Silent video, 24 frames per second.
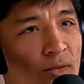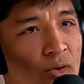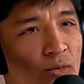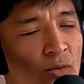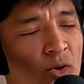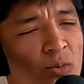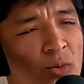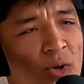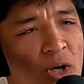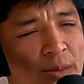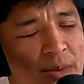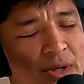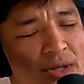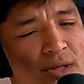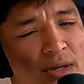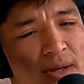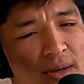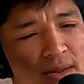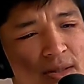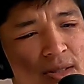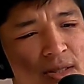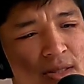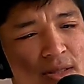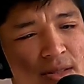we'll probably
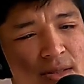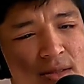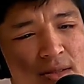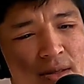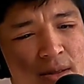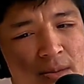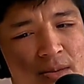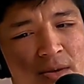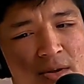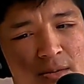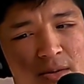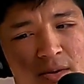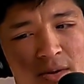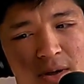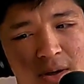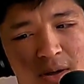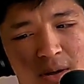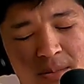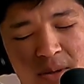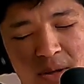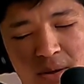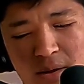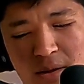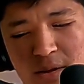talk this
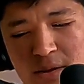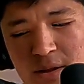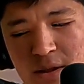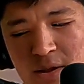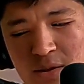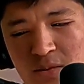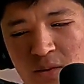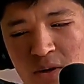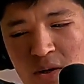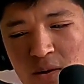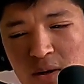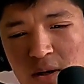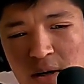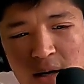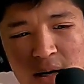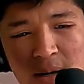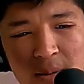talk about this as well.